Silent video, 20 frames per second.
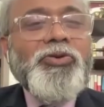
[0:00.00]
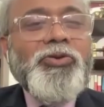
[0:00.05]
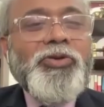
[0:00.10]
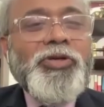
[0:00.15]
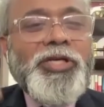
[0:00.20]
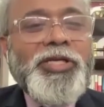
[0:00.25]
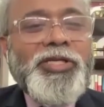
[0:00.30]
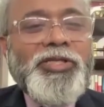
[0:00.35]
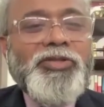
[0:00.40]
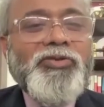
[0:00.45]

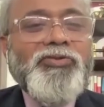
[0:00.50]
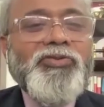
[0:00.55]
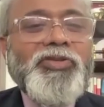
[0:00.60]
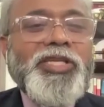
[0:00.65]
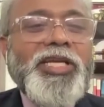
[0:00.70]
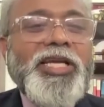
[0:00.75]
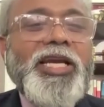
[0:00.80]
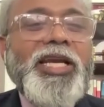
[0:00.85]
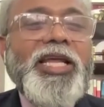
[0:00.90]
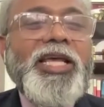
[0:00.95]
stories of
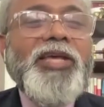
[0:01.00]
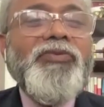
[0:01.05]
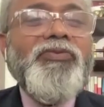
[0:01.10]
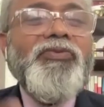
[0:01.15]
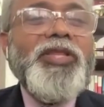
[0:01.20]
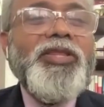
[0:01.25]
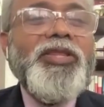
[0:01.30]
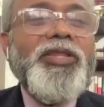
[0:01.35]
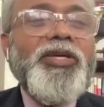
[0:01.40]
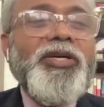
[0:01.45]
sailing
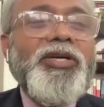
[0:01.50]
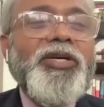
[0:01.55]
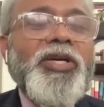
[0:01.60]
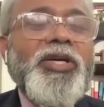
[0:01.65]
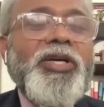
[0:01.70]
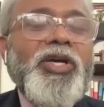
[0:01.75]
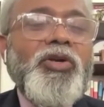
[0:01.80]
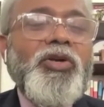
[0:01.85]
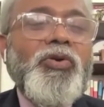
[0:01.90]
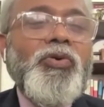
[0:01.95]
with the
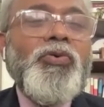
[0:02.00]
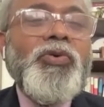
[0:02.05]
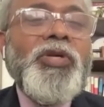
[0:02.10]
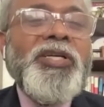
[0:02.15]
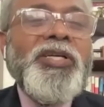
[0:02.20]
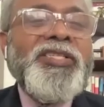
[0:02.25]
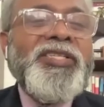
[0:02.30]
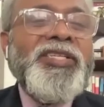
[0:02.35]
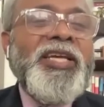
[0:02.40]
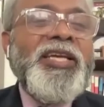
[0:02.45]

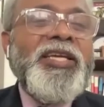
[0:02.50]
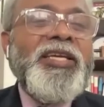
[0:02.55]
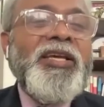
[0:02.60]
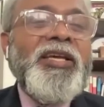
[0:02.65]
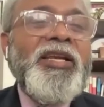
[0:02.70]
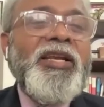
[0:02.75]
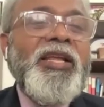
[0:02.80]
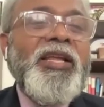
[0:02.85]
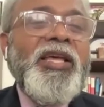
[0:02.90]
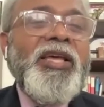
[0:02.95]
lunar
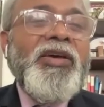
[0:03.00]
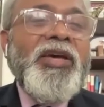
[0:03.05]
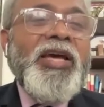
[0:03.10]
cycle